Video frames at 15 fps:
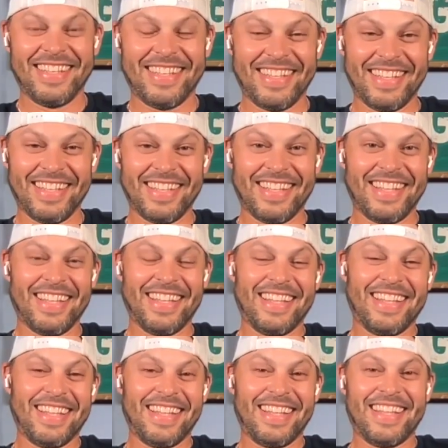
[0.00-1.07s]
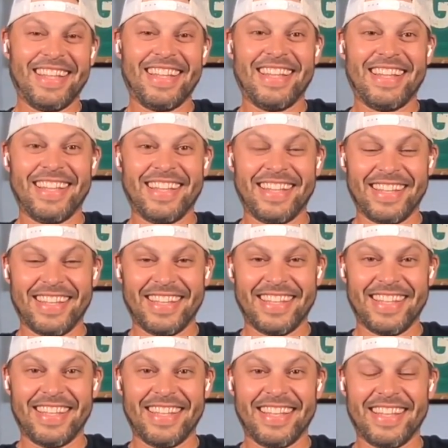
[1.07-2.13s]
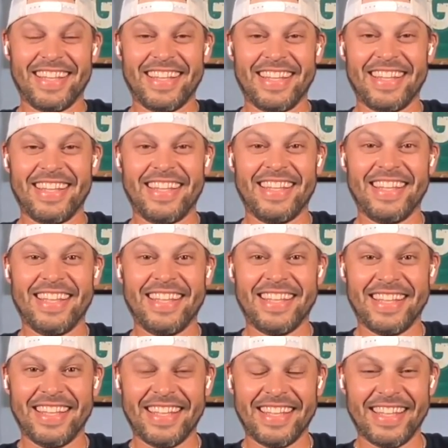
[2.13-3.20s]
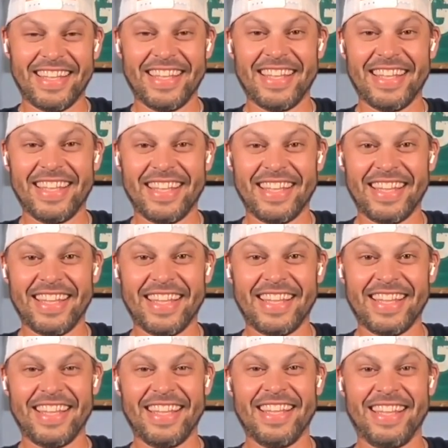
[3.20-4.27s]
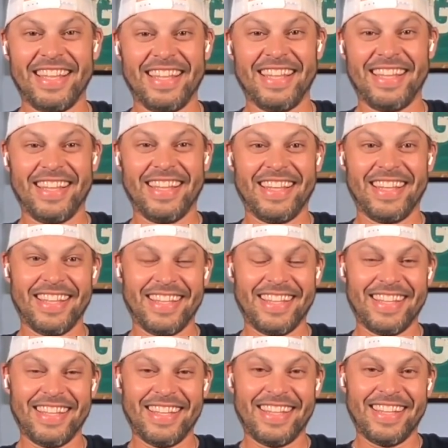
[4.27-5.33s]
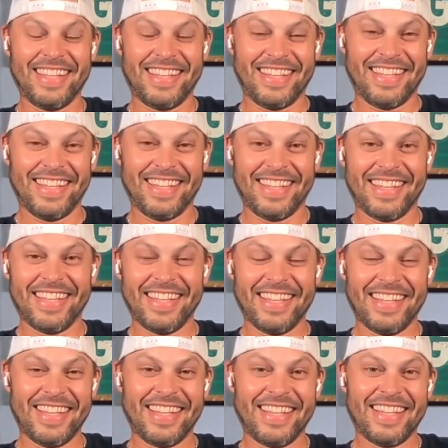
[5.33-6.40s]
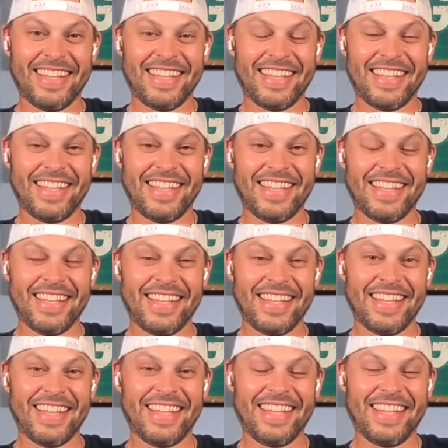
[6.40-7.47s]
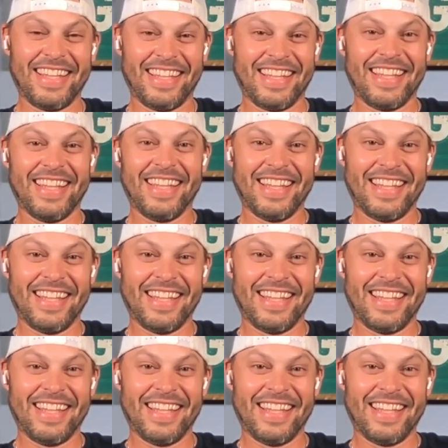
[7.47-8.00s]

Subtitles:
The person shown says nothing.